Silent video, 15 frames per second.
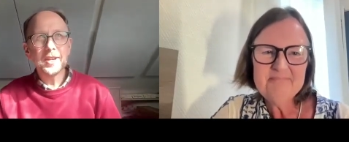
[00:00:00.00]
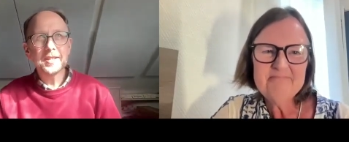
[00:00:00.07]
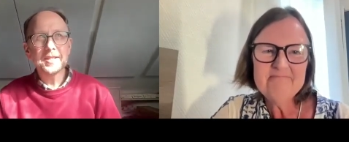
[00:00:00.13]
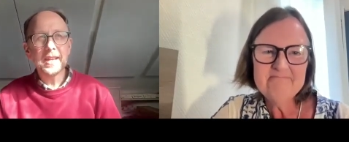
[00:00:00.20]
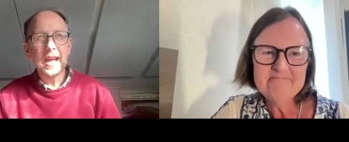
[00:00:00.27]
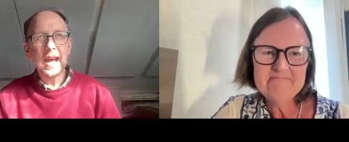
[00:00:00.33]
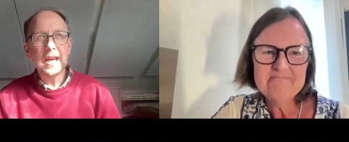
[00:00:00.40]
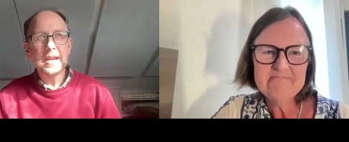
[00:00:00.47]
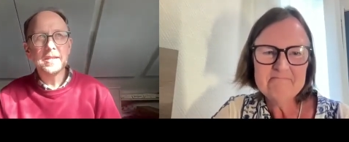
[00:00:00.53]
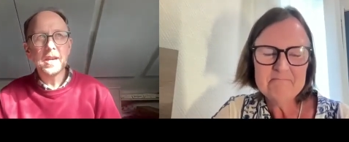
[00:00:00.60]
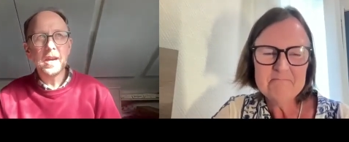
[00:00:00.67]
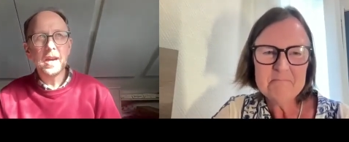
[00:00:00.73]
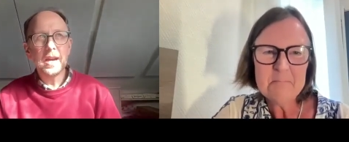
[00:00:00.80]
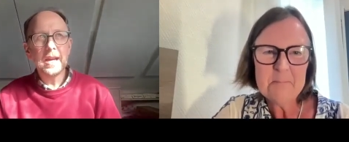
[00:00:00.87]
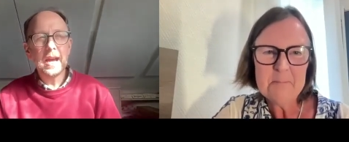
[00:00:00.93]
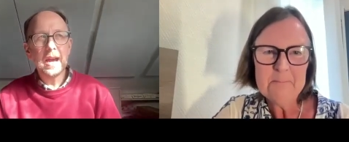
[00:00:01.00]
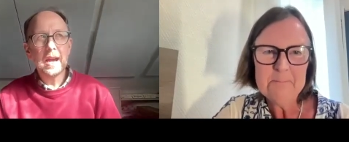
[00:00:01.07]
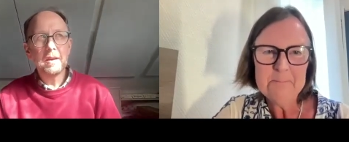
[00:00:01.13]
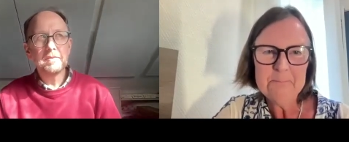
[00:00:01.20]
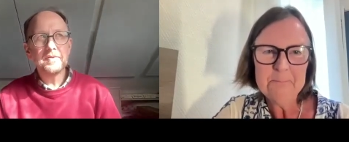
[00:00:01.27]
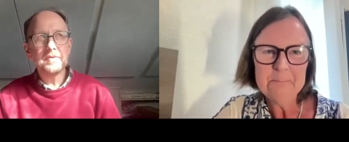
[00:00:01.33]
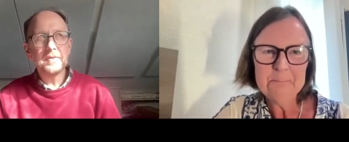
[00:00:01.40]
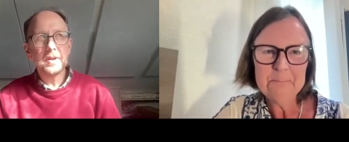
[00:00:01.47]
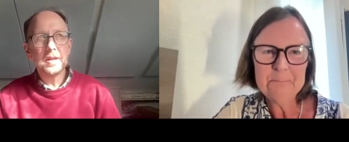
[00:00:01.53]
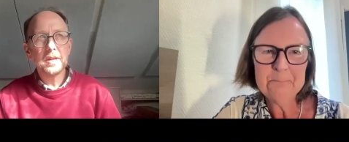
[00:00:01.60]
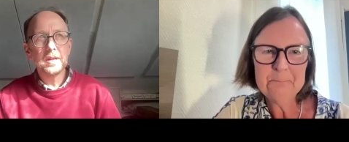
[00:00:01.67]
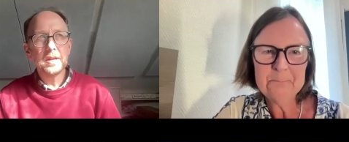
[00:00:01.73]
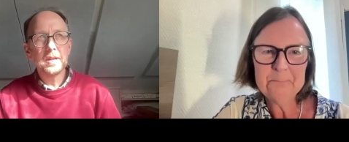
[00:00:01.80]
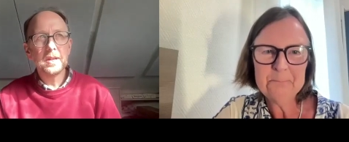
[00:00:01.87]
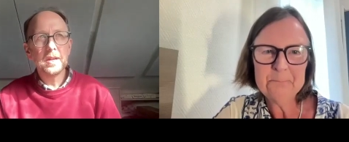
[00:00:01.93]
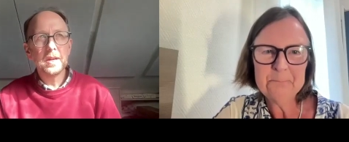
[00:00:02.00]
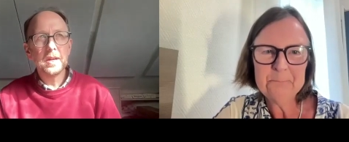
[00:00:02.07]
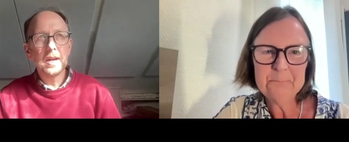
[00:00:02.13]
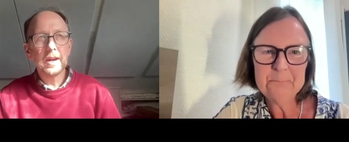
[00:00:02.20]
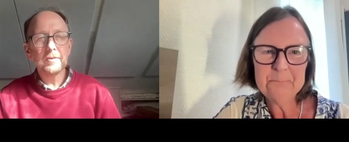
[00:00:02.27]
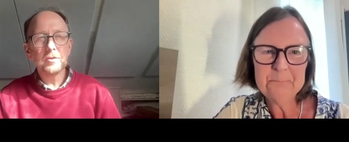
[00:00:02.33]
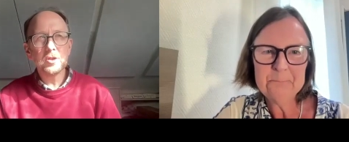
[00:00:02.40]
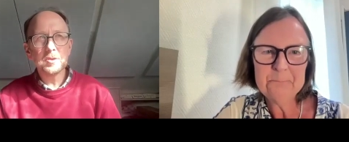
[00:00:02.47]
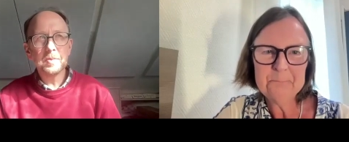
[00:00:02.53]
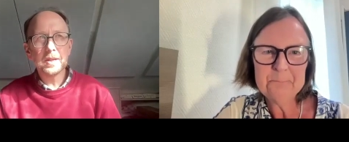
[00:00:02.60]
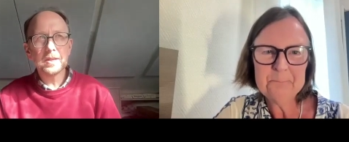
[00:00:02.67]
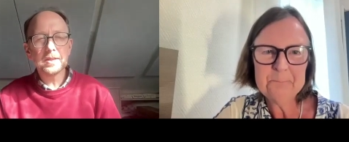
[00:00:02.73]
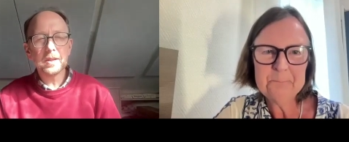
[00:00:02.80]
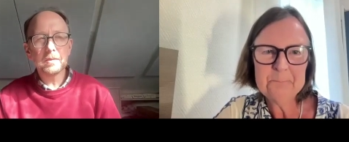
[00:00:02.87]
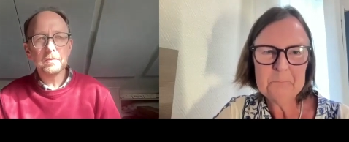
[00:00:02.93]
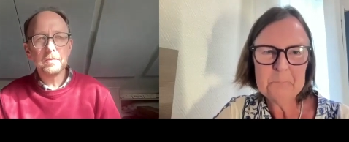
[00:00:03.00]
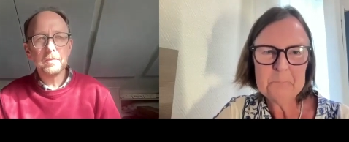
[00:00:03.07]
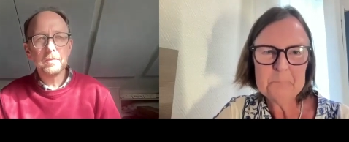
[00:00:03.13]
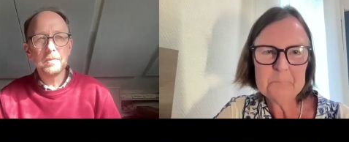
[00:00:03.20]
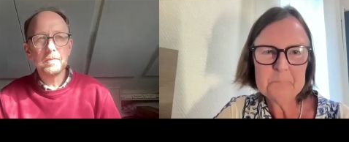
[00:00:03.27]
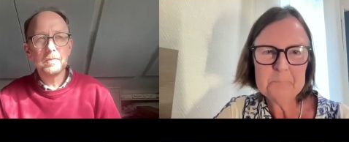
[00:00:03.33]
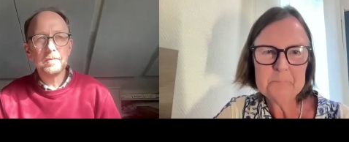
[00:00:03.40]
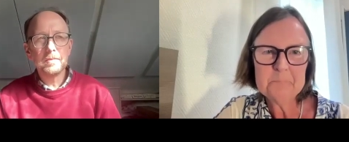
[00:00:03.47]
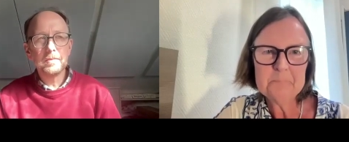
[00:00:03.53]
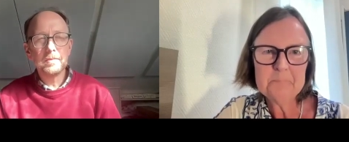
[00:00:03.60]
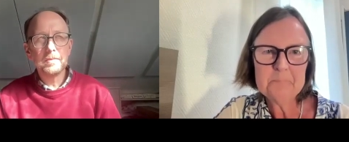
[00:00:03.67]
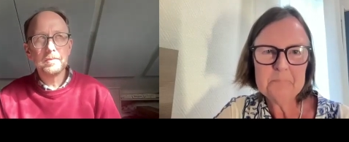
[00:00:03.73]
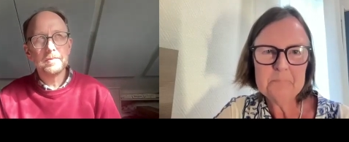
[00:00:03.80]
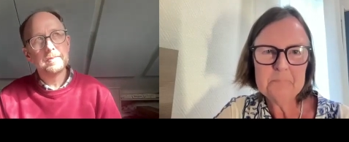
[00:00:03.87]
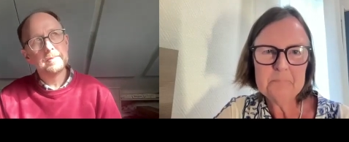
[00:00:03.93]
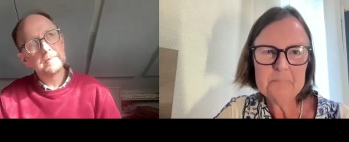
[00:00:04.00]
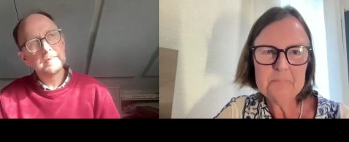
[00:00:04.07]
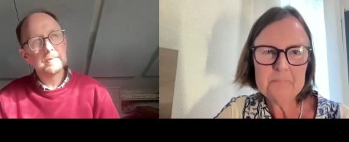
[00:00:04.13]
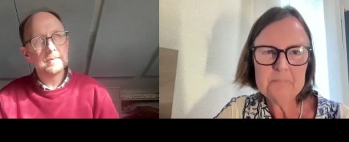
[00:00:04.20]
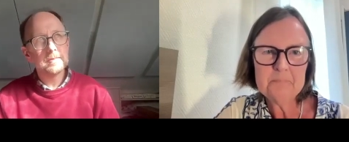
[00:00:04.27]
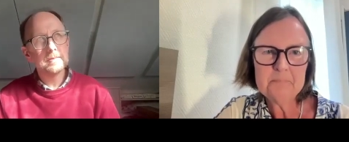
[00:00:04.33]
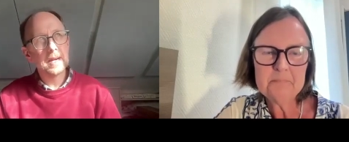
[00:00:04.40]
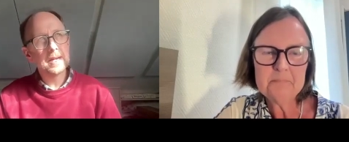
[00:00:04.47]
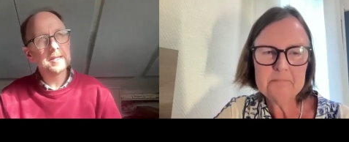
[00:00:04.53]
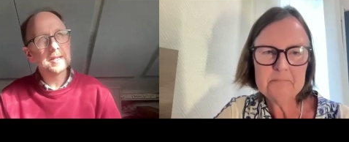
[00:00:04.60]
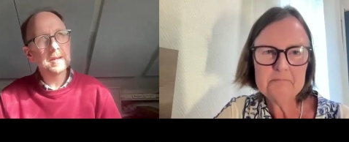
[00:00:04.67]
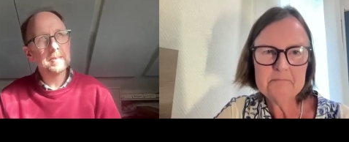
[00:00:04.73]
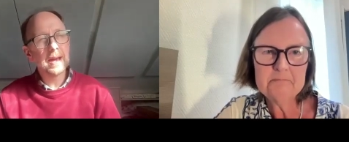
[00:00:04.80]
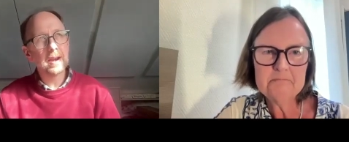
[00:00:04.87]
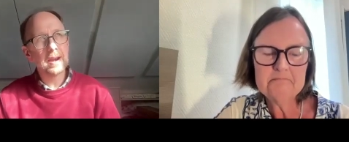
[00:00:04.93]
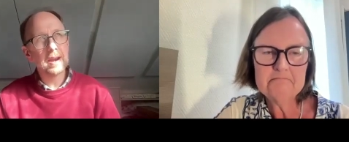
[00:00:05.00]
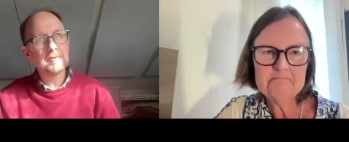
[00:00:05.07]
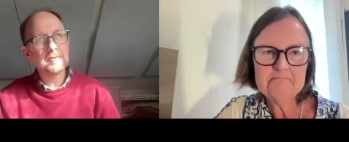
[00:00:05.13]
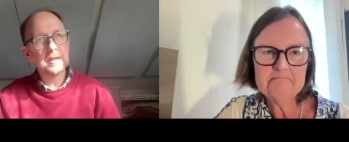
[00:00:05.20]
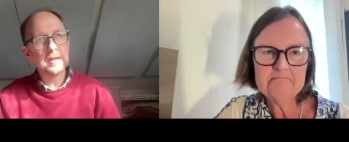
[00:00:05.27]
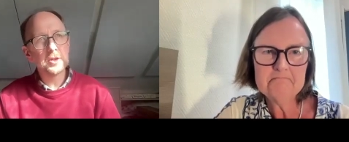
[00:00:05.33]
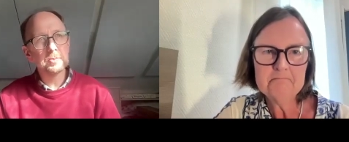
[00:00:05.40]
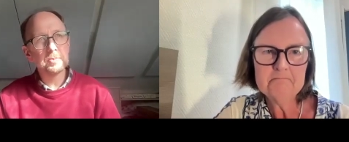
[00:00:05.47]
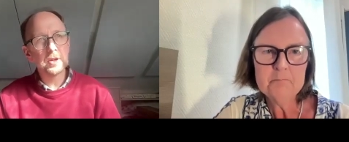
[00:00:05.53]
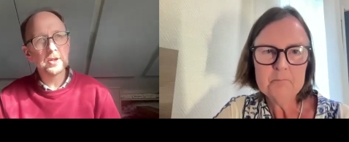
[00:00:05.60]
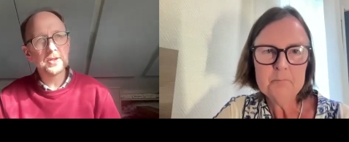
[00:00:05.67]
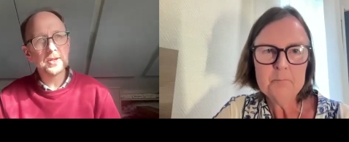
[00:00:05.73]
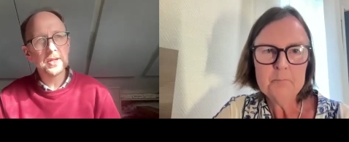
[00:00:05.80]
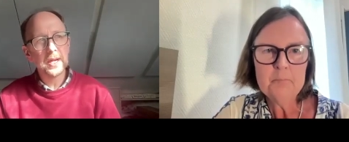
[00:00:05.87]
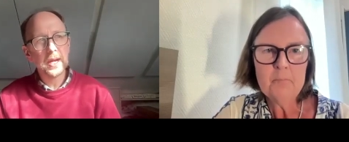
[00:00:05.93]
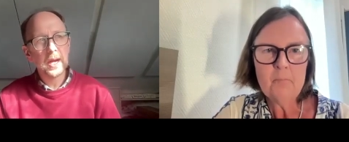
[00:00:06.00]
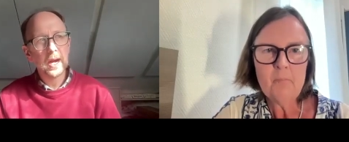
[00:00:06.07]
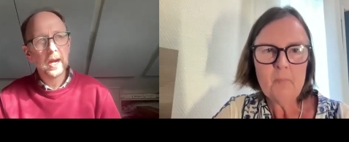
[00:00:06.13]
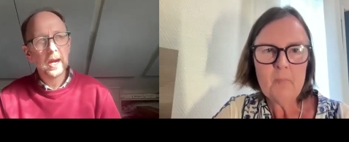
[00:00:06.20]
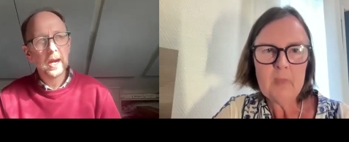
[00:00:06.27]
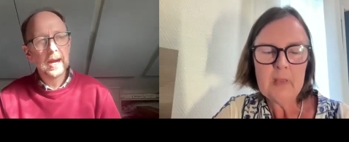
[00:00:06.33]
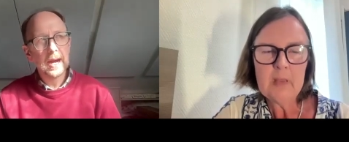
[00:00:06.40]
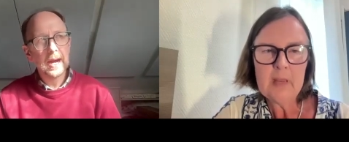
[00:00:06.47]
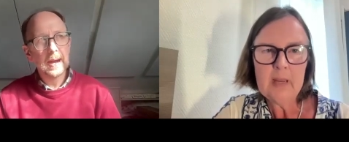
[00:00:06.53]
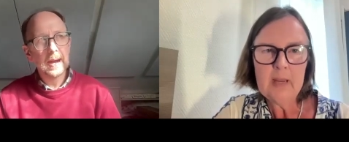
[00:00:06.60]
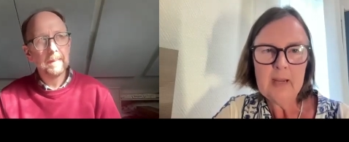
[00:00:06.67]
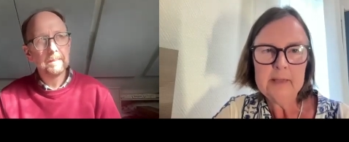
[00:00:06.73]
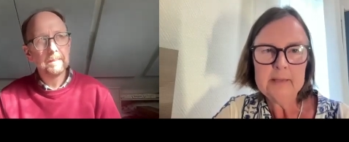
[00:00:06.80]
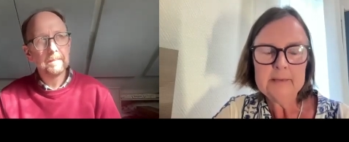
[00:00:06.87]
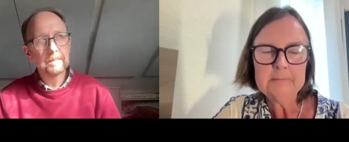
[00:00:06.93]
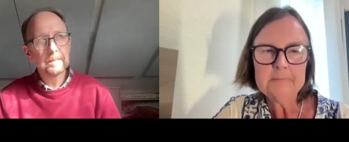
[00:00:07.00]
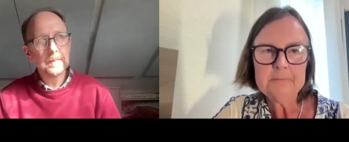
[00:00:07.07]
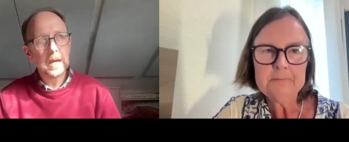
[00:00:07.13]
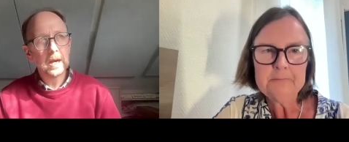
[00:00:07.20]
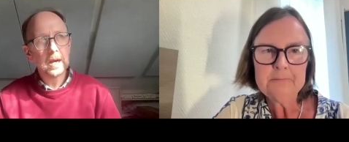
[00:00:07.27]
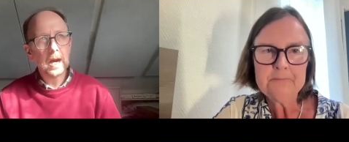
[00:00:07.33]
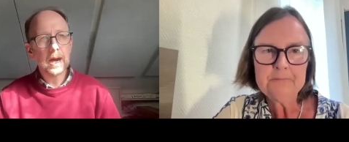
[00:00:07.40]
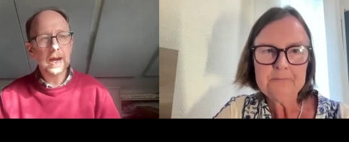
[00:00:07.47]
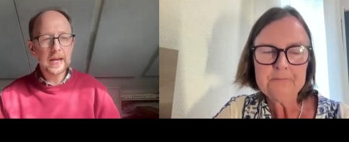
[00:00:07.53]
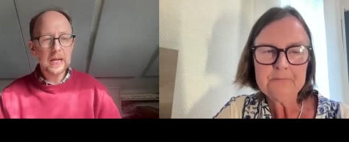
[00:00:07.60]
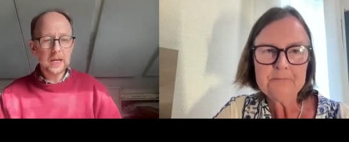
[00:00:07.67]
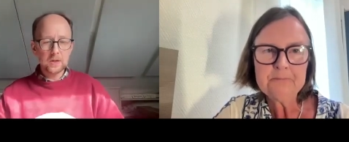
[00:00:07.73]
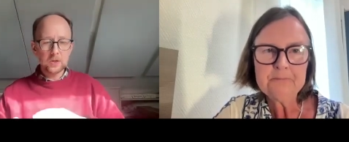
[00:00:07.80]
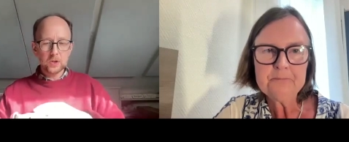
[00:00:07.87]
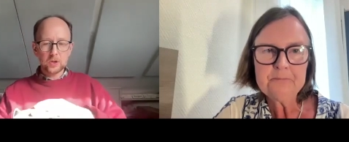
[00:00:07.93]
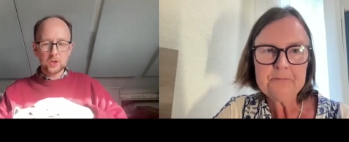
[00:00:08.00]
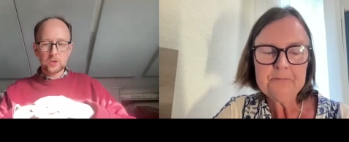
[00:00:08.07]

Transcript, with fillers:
Speaker 1: interesting. And I have a response that might seem out of left field, but I,